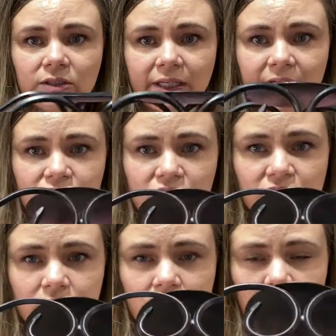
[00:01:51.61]
Like I
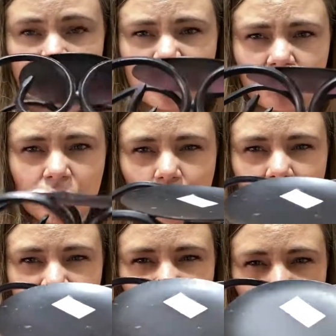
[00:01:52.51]
just, don't
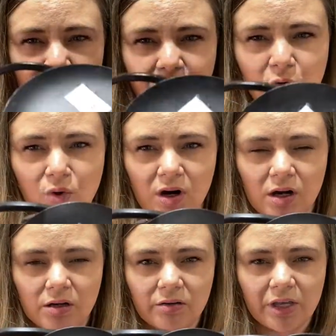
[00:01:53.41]
normally go
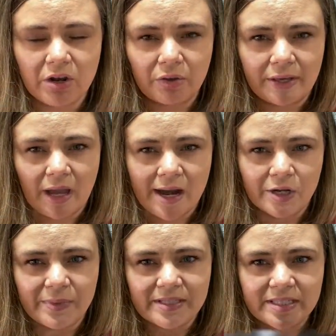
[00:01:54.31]
for, you know, like
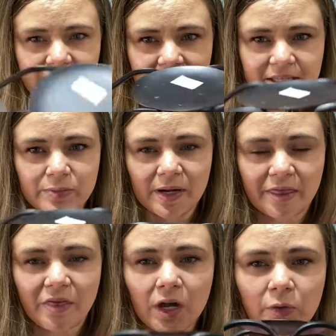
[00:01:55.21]
iron pieces like this, but I
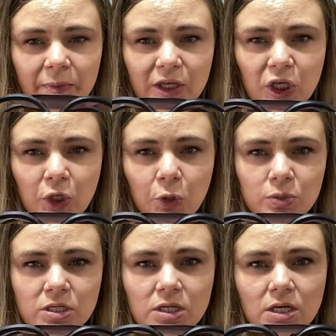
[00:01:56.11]
thought it would be
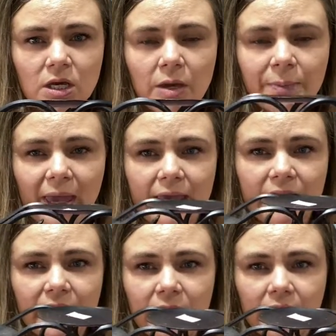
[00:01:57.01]
cute
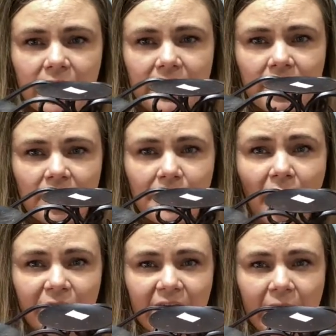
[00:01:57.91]
painted in
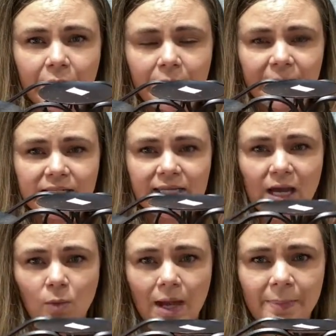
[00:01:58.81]
Apothecary by
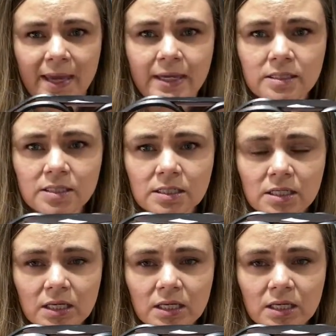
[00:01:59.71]
DIY Paint.